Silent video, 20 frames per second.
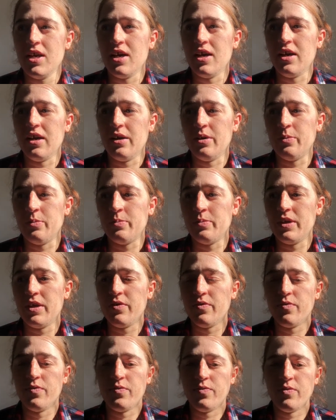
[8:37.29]
um, if
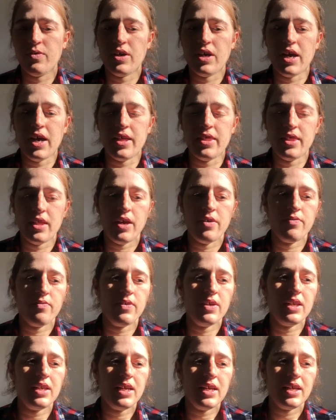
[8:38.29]
I, I
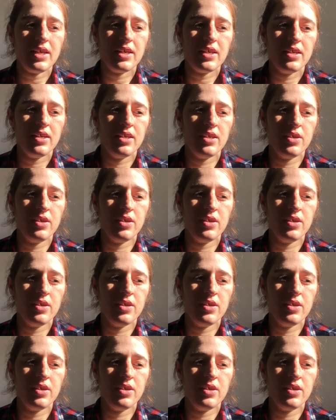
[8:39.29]
feel like